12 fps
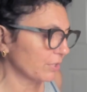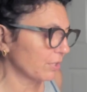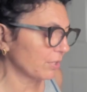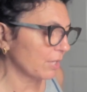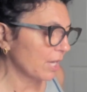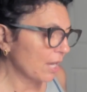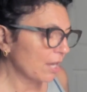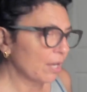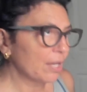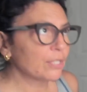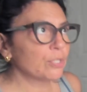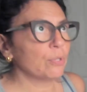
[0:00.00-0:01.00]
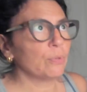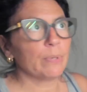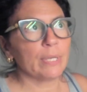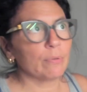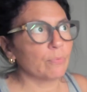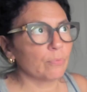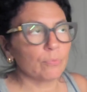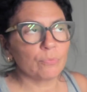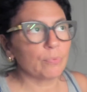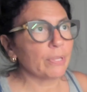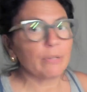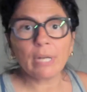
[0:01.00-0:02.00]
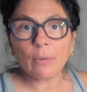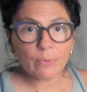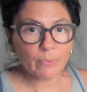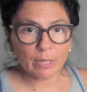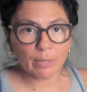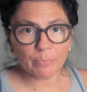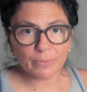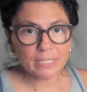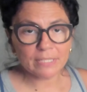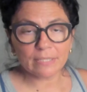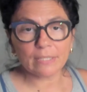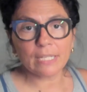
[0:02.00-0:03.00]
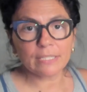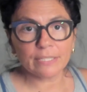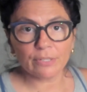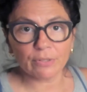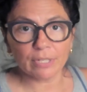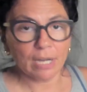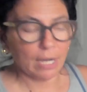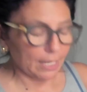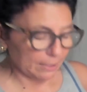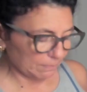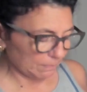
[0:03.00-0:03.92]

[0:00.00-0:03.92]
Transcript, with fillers: To to... whether or not we want to embrace a lesson or not.